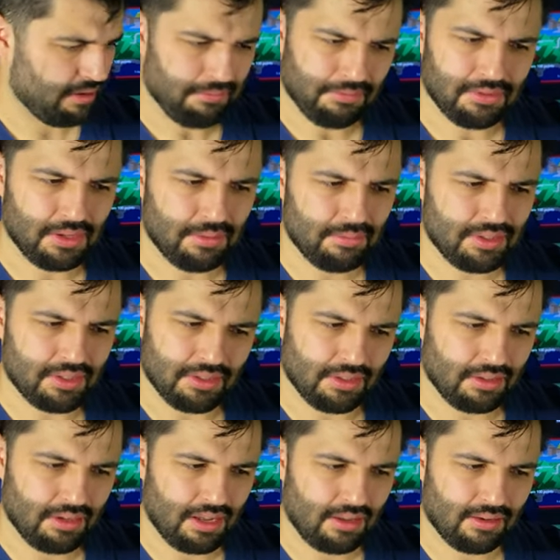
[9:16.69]
for some reason,
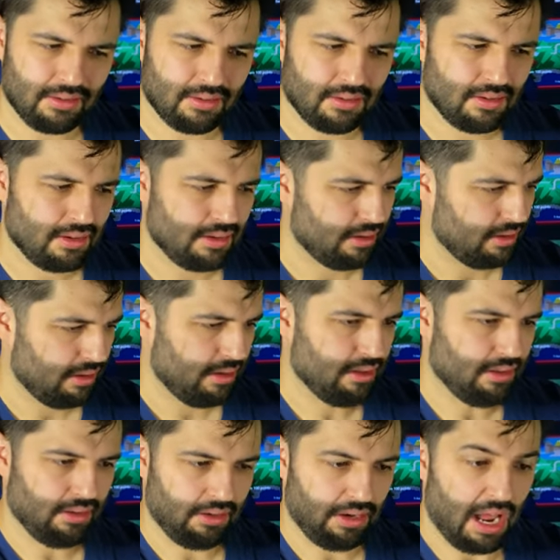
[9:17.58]
they're not,
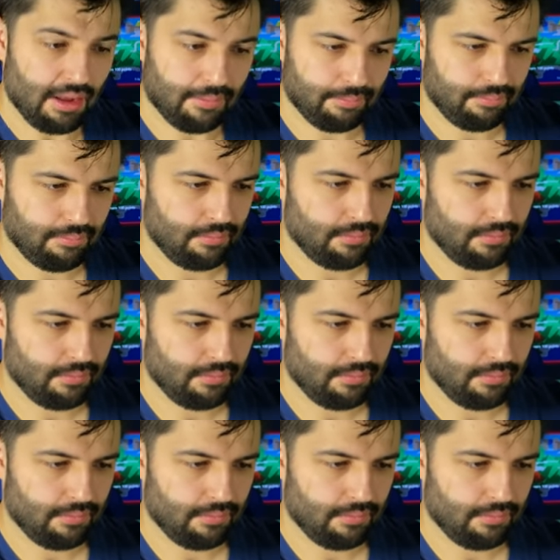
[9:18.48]
they're not